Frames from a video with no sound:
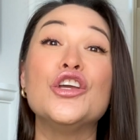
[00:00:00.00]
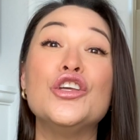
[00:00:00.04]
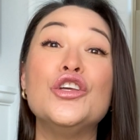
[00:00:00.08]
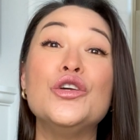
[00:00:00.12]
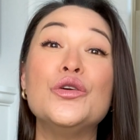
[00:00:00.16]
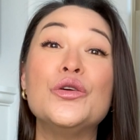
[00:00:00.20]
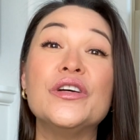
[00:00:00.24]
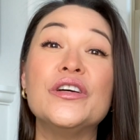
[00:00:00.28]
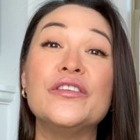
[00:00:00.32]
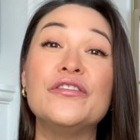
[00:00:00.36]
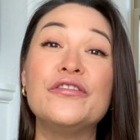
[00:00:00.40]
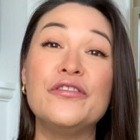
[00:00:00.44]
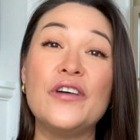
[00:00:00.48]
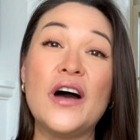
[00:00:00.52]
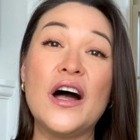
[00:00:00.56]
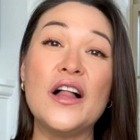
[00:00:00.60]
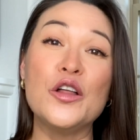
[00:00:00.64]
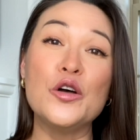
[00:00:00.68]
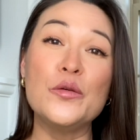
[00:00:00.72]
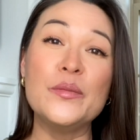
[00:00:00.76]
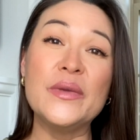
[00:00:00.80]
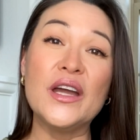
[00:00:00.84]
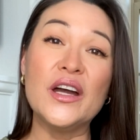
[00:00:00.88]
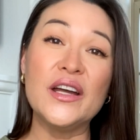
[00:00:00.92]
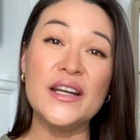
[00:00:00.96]
You could
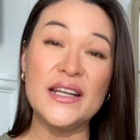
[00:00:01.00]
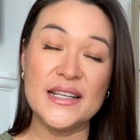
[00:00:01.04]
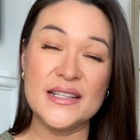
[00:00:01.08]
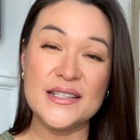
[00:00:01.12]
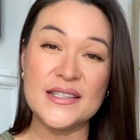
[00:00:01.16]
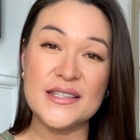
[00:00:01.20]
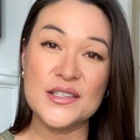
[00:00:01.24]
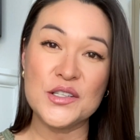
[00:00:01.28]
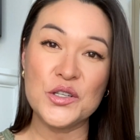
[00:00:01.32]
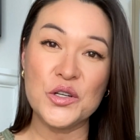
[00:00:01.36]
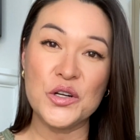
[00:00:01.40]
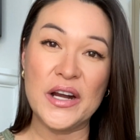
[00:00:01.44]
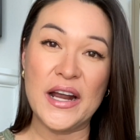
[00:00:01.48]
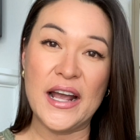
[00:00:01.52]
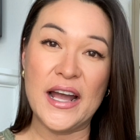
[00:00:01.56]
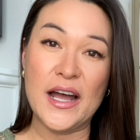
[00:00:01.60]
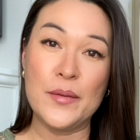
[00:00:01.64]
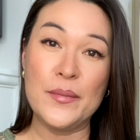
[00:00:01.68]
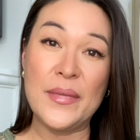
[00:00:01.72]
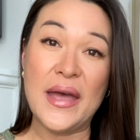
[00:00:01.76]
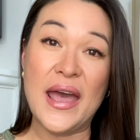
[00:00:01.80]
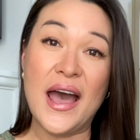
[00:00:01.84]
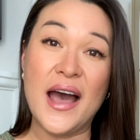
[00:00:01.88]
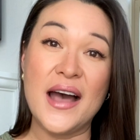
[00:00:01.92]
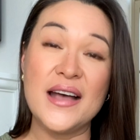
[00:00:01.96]
follow me on
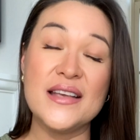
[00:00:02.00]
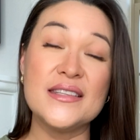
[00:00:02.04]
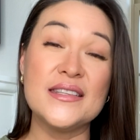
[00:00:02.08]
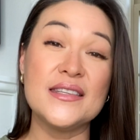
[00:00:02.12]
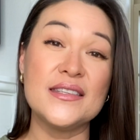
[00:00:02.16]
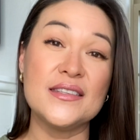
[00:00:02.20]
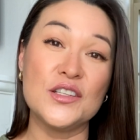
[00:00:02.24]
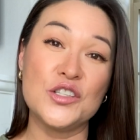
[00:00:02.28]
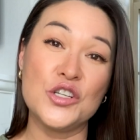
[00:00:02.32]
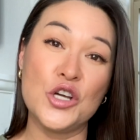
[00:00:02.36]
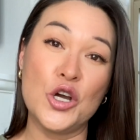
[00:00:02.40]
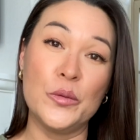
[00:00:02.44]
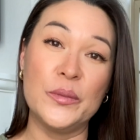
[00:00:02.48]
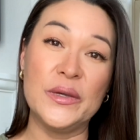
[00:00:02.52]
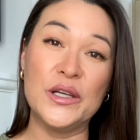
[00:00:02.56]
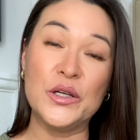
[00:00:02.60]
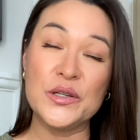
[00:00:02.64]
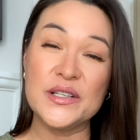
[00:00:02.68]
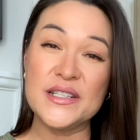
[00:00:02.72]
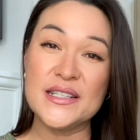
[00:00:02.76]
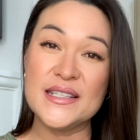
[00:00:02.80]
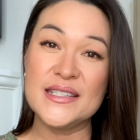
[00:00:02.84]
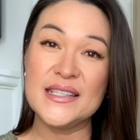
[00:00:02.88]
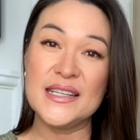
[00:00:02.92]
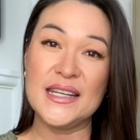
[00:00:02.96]
Instagram at Satomi
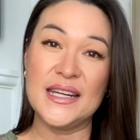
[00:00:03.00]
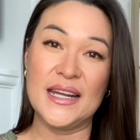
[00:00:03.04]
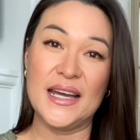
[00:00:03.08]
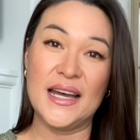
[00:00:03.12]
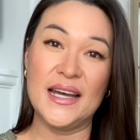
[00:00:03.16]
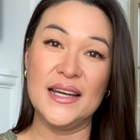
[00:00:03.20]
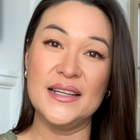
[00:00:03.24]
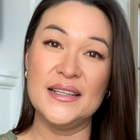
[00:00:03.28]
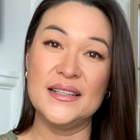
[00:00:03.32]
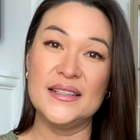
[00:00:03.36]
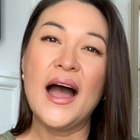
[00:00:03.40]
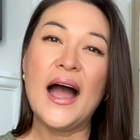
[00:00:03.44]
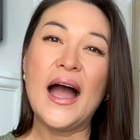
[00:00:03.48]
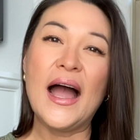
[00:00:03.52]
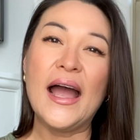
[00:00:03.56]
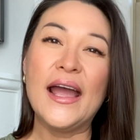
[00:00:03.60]
Christina.